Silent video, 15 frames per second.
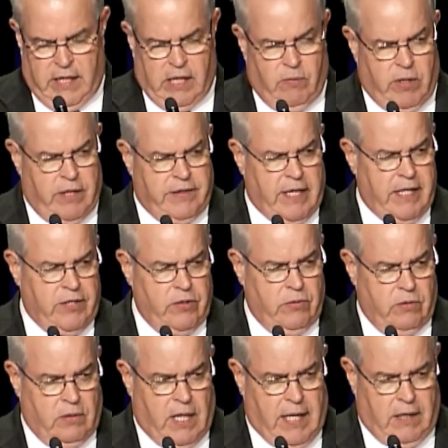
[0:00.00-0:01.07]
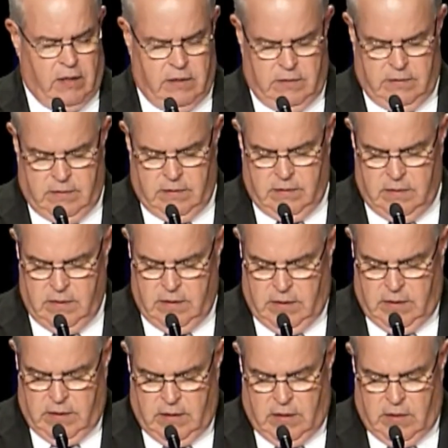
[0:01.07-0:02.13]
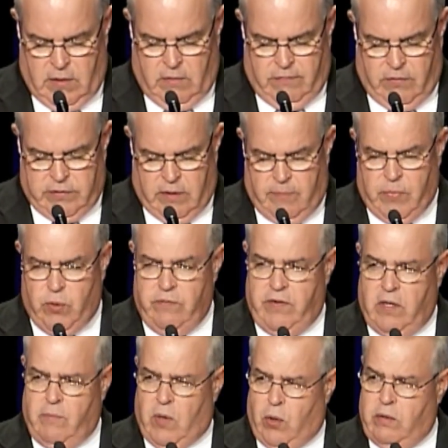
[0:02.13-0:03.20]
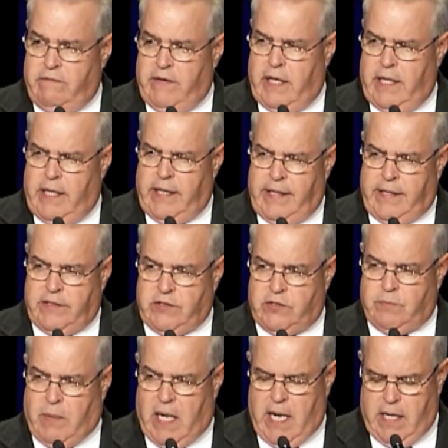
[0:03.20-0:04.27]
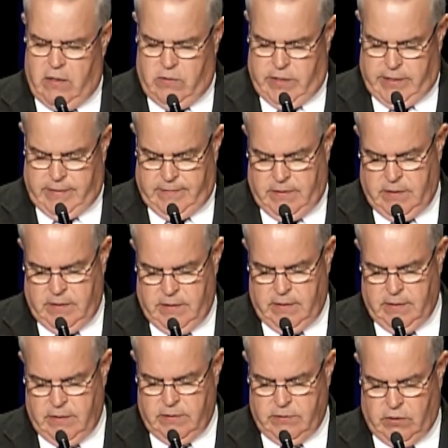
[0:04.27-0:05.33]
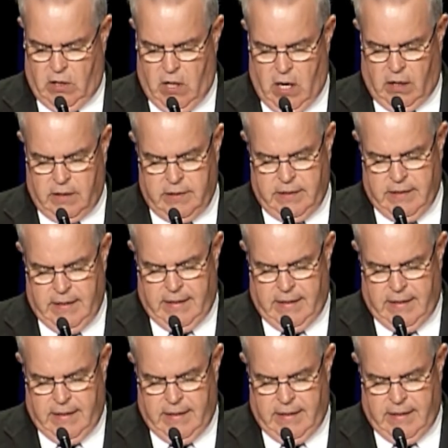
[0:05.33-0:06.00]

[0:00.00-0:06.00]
And I want to thank you, Lila, for a moving, motivating, and inspiring talk,